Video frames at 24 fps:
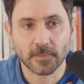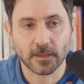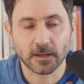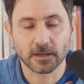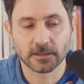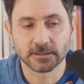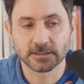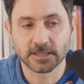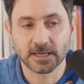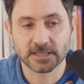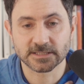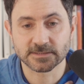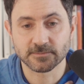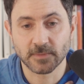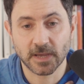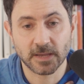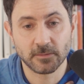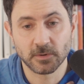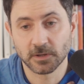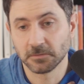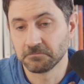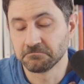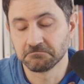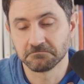and that's
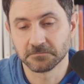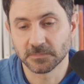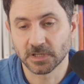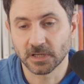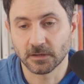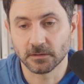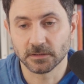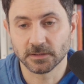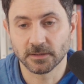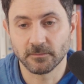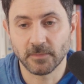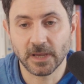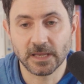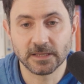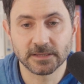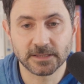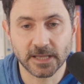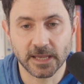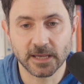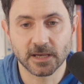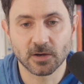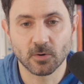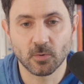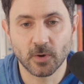maybe the, the main
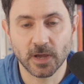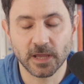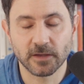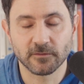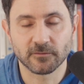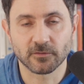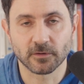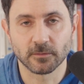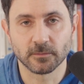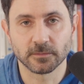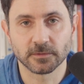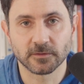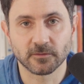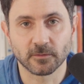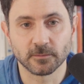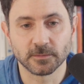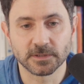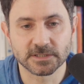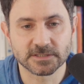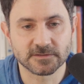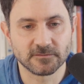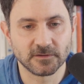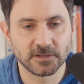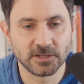takeaway from from
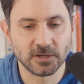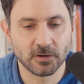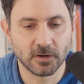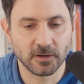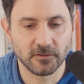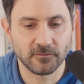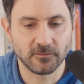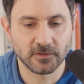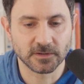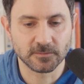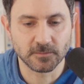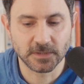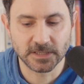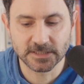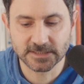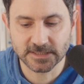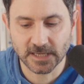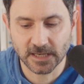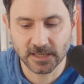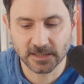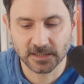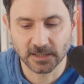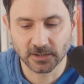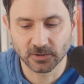this video if it means
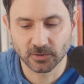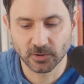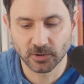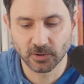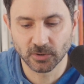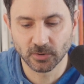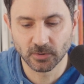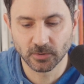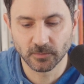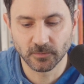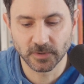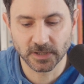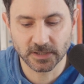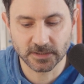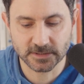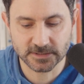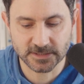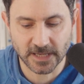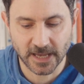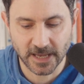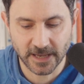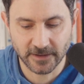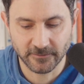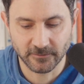anything to you because
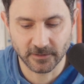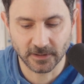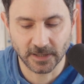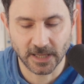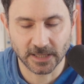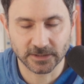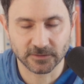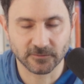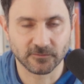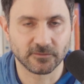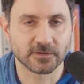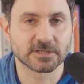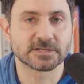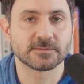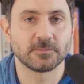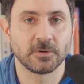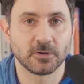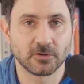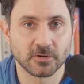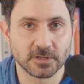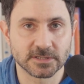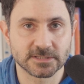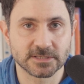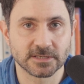i have a lot of
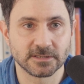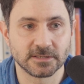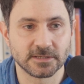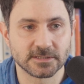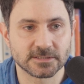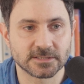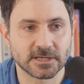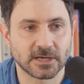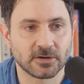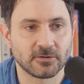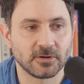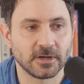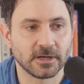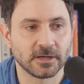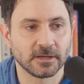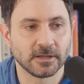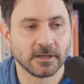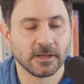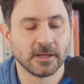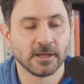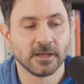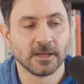experience in this area